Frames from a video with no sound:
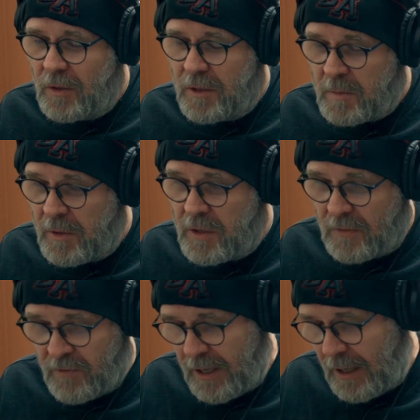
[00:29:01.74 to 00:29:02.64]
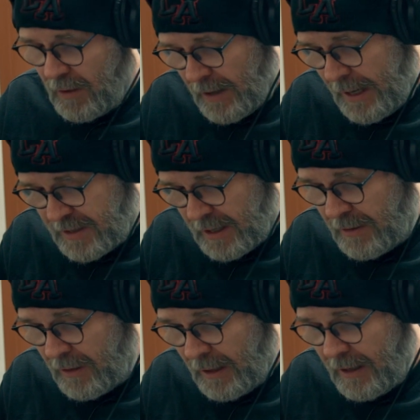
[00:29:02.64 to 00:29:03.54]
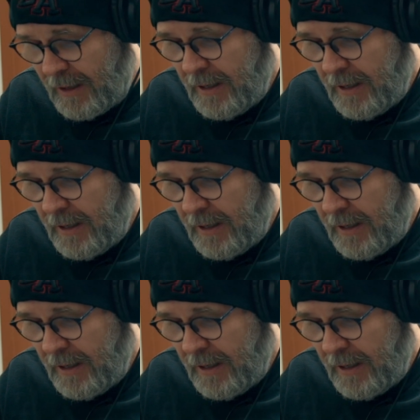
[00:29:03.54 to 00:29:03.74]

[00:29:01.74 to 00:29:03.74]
this music video next, I think.